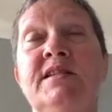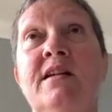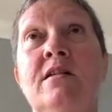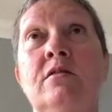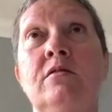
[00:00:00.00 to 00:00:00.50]

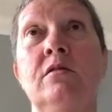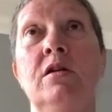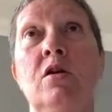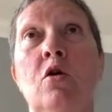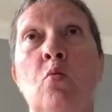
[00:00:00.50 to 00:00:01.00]
out
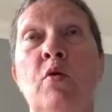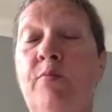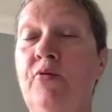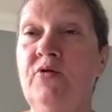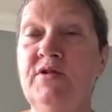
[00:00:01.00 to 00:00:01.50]
with
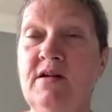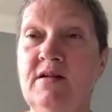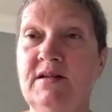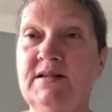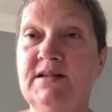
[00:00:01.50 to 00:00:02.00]

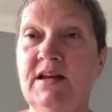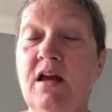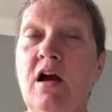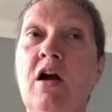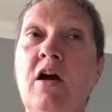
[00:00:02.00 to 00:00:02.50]
products,
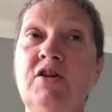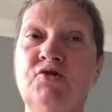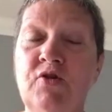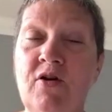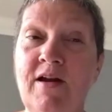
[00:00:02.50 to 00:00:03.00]
I
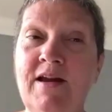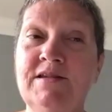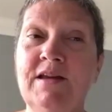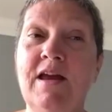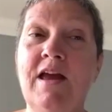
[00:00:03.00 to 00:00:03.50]
tried
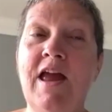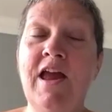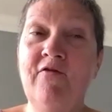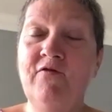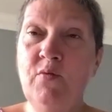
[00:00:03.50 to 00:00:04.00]

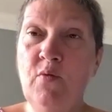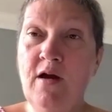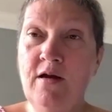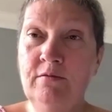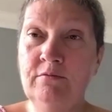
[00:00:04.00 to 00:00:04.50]
every
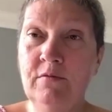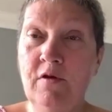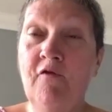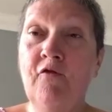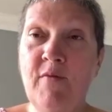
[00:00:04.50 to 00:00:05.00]
one
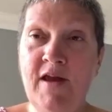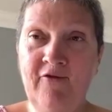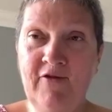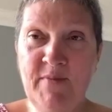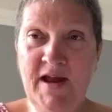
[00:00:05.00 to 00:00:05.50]
from
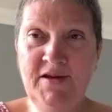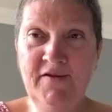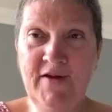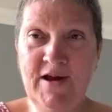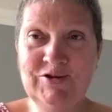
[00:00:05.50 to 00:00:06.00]
every
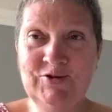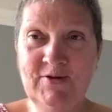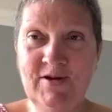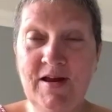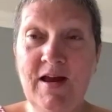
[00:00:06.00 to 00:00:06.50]

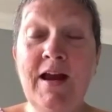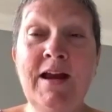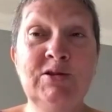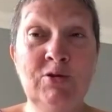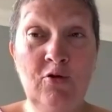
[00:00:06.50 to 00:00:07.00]
manufacturer.
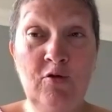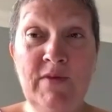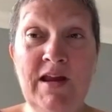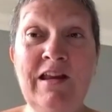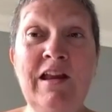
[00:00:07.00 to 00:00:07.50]
It took
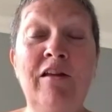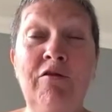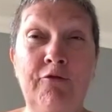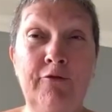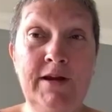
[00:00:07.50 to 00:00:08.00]
me nearly
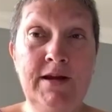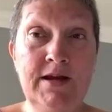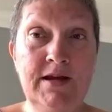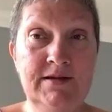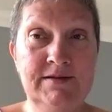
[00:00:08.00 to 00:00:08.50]
three
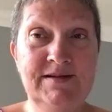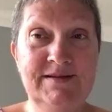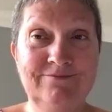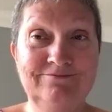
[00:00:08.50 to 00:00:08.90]
years